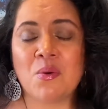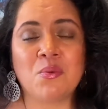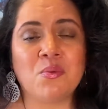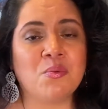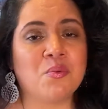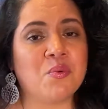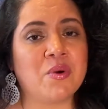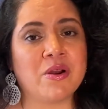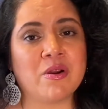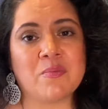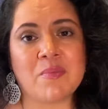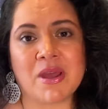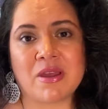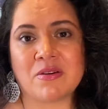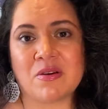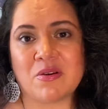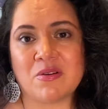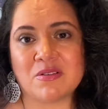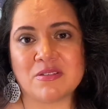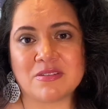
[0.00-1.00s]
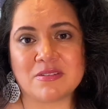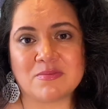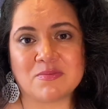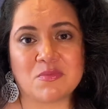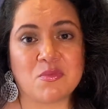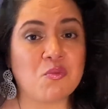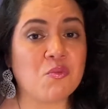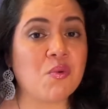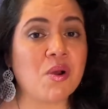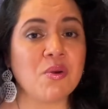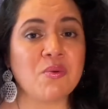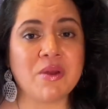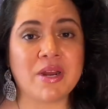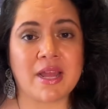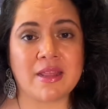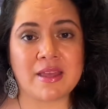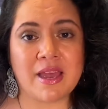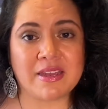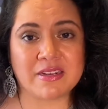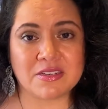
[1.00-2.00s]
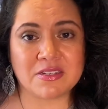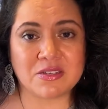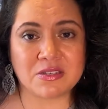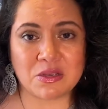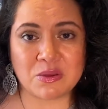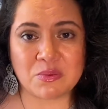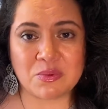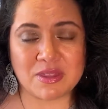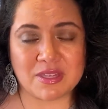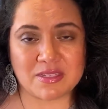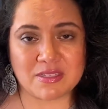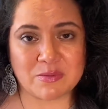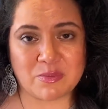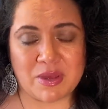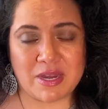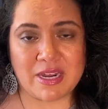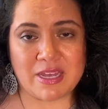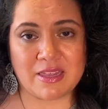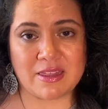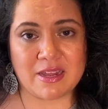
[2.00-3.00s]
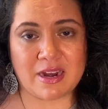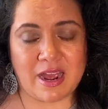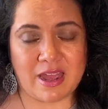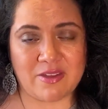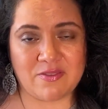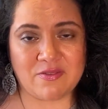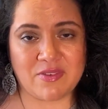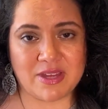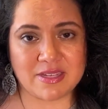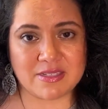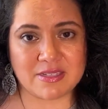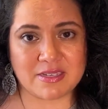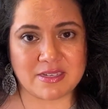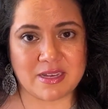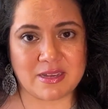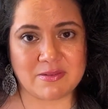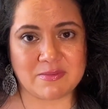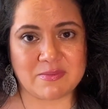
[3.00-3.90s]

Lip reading: what are my goals? What would I like to do with this money that I am investing?